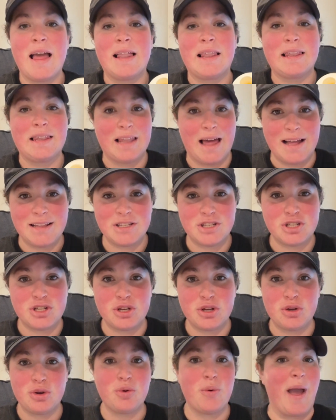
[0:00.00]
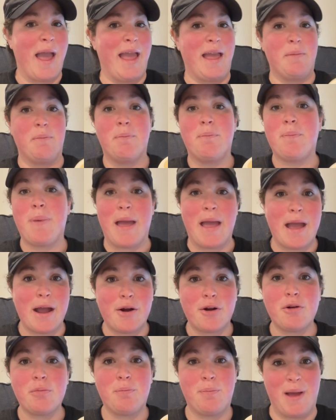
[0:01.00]
Let's do a
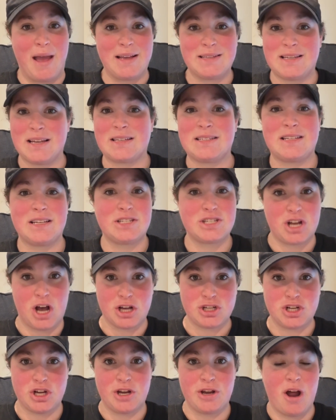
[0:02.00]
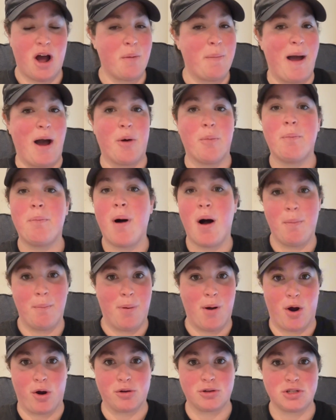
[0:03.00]
bare basics discussion about pump
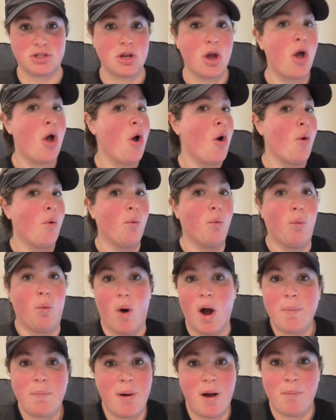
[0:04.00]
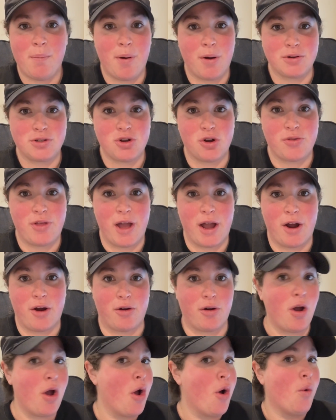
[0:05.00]
parts. What pump parts are
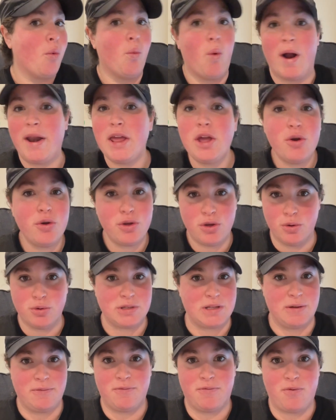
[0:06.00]
there? What do you use them